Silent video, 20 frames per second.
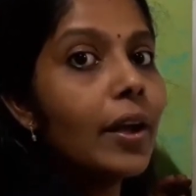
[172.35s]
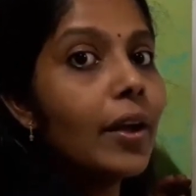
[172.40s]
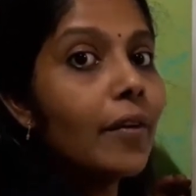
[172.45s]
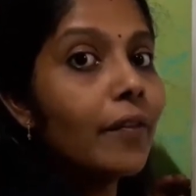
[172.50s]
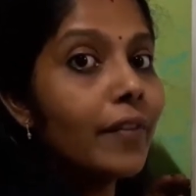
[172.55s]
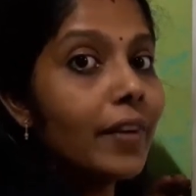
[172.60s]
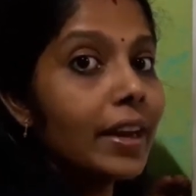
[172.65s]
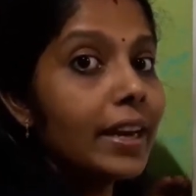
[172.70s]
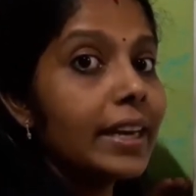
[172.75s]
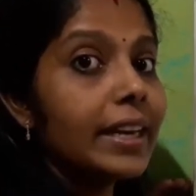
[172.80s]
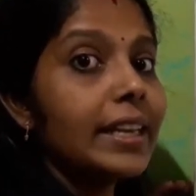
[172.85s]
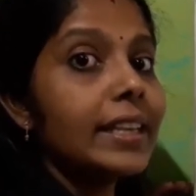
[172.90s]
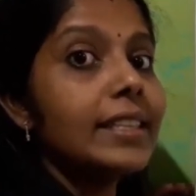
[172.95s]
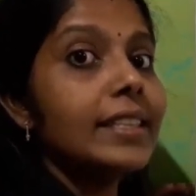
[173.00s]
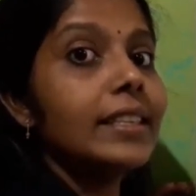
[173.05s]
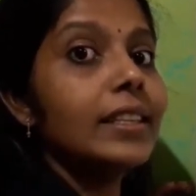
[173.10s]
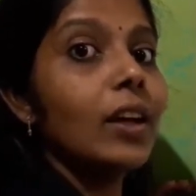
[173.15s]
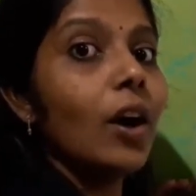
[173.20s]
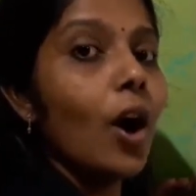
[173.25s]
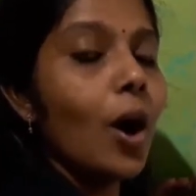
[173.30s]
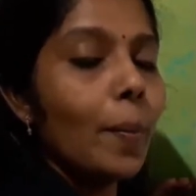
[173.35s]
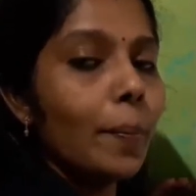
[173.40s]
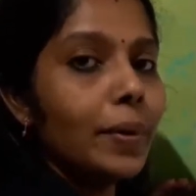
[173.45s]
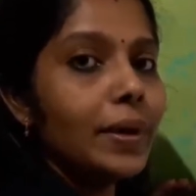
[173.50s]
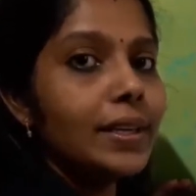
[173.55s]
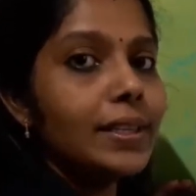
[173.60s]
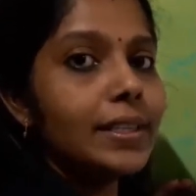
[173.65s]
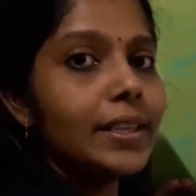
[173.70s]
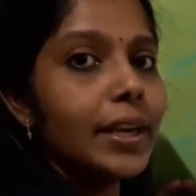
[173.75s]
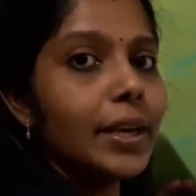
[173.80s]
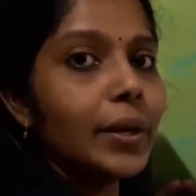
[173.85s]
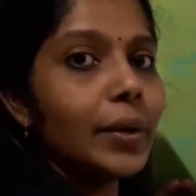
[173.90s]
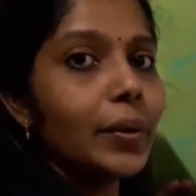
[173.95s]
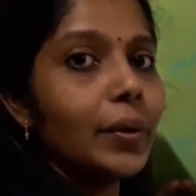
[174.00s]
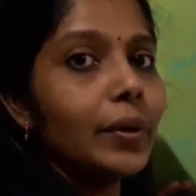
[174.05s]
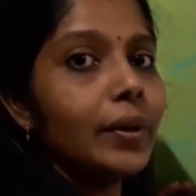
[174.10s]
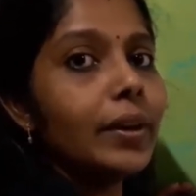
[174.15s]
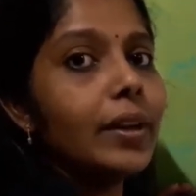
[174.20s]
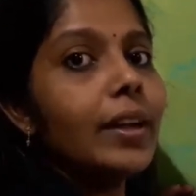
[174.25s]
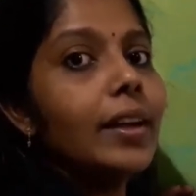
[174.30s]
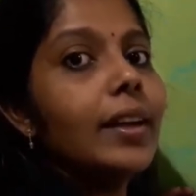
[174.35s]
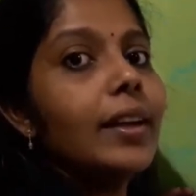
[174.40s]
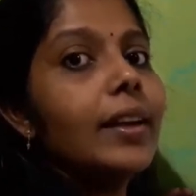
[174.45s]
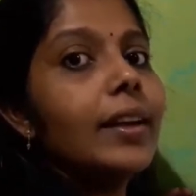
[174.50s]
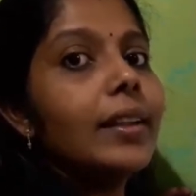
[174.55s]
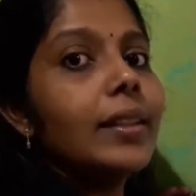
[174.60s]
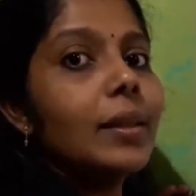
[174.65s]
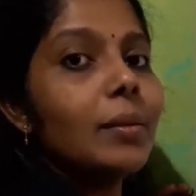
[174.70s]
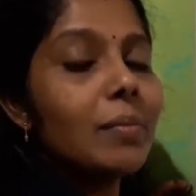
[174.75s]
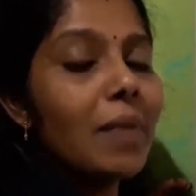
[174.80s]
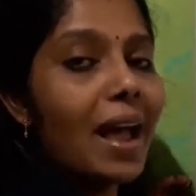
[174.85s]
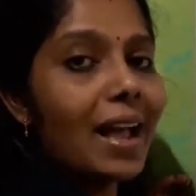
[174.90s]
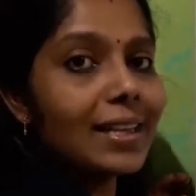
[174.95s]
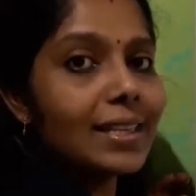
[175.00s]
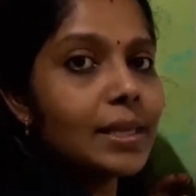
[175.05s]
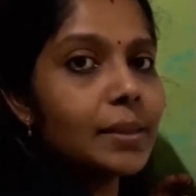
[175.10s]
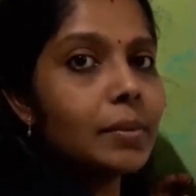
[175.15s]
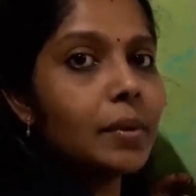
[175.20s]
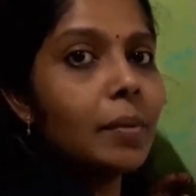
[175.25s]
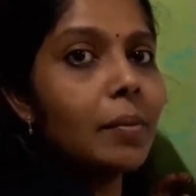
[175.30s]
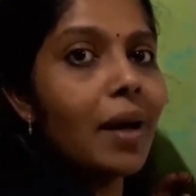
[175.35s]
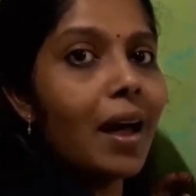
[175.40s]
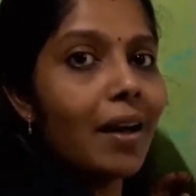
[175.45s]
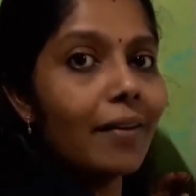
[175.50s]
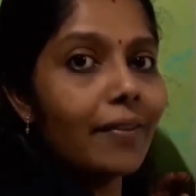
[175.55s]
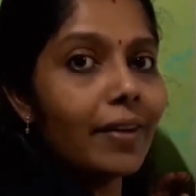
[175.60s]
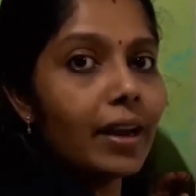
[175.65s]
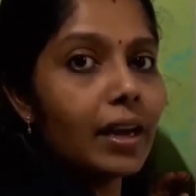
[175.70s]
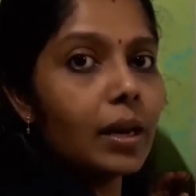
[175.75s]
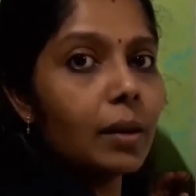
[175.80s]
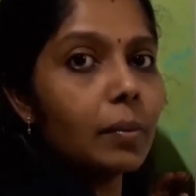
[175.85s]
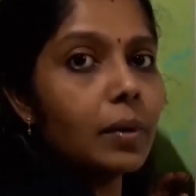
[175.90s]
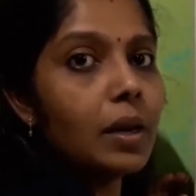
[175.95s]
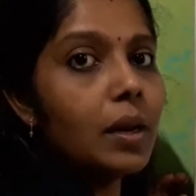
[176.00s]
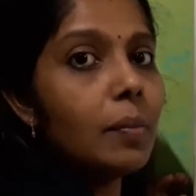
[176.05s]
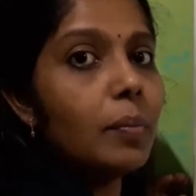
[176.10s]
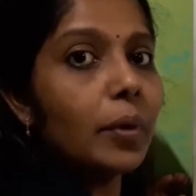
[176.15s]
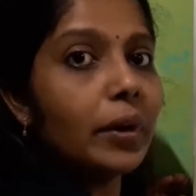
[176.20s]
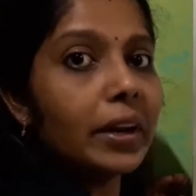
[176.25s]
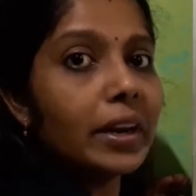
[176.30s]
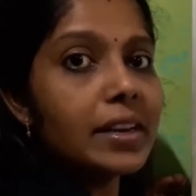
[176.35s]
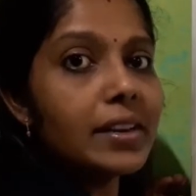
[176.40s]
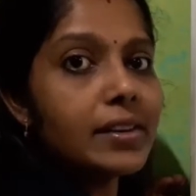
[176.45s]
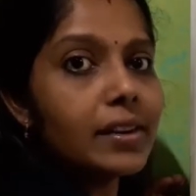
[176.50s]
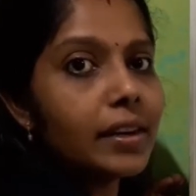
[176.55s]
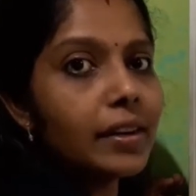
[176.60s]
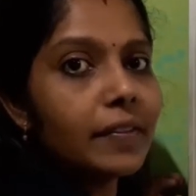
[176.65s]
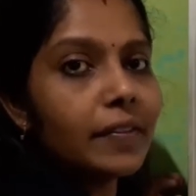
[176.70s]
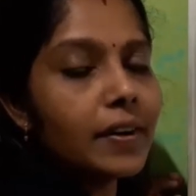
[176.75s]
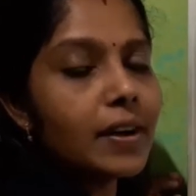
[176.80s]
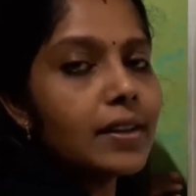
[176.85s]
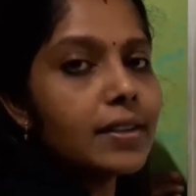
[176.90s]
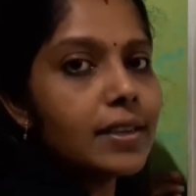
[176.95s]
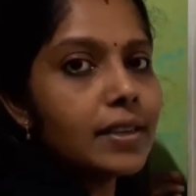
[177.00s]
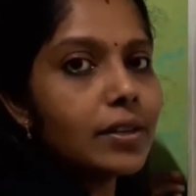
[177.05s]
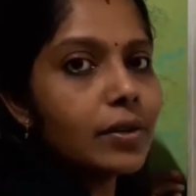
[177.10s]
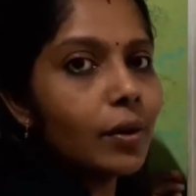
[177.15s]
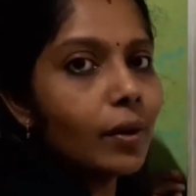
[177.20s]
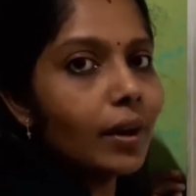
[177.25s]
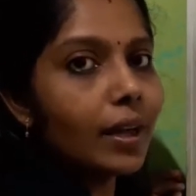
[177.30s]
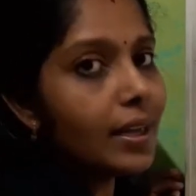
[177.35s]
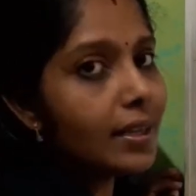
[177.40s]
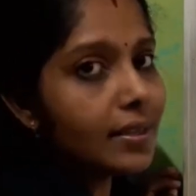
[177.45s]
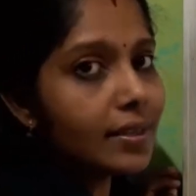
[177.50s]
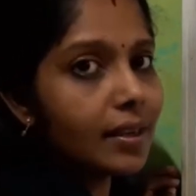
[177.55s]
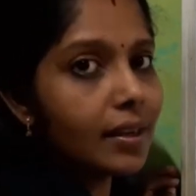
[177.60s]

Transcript: When it is in the open circuit, the maximum available potential difference is known as